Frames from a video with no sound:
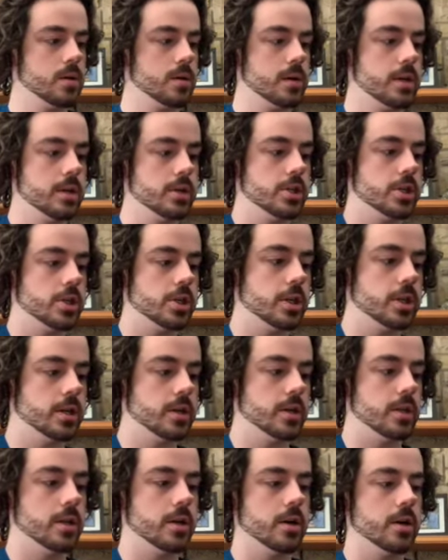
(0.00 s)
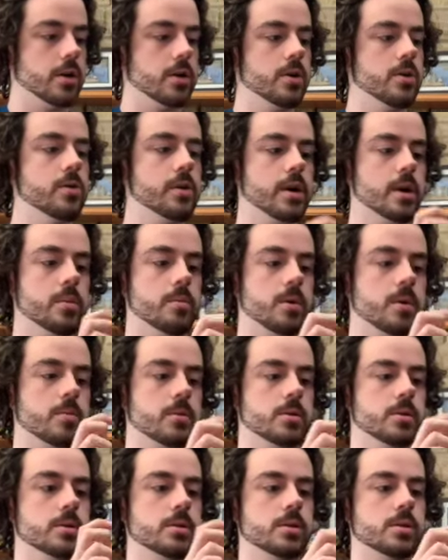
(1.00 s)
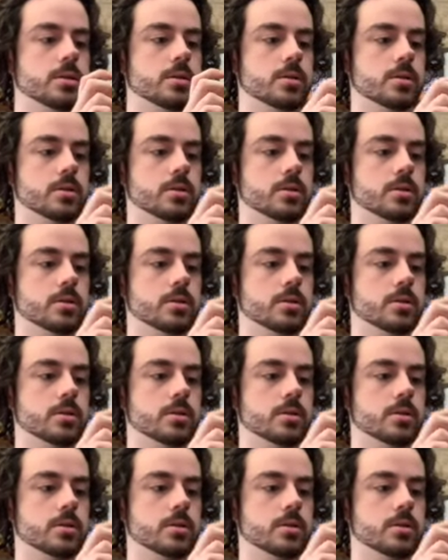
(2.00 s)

Ensuring that there are no air bubbles.